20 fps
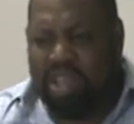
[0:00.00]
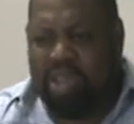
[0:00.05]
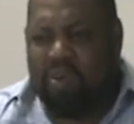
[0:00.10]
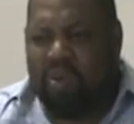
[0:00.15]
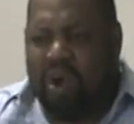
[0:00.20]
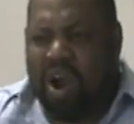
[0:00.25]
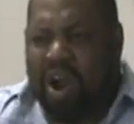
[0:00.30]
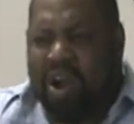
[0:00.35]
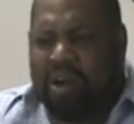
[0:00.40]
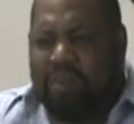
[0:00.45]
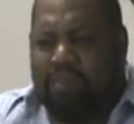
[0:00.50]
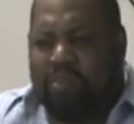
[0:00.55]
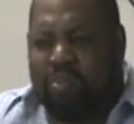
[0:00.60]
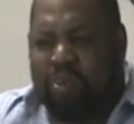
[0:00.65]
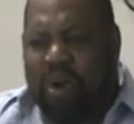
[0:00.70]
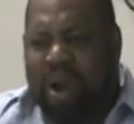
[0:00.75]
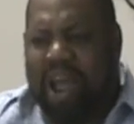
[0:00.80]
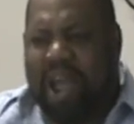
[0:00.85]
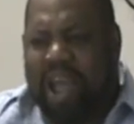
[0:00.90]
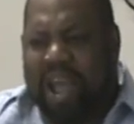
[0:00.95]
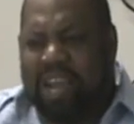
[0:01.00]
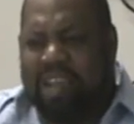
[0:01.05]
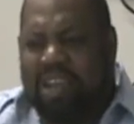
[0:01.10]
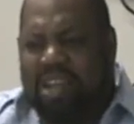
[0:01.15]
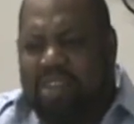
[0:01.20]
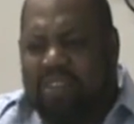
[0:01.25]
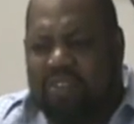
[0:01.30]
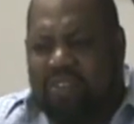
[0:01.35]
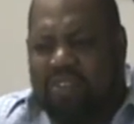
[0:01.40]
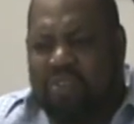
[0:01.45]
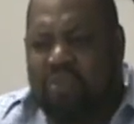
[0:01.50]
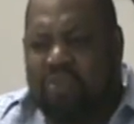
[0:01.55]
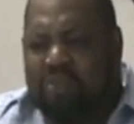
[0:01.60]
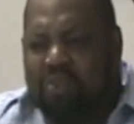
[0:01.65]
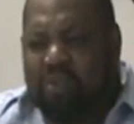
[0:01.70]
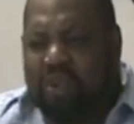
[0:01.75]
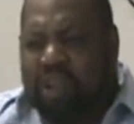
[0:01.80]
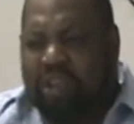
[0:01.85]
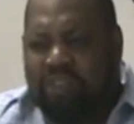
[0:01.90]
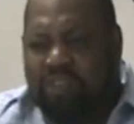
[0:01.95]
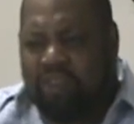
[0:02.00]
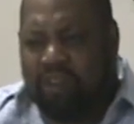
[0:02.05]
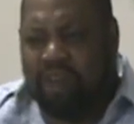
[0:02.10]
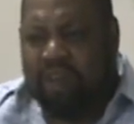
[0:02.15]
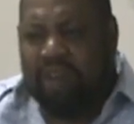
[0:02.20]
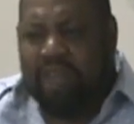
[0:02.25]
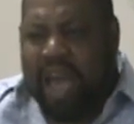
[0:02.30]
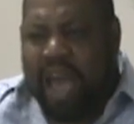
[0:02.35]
You are a brand new creature.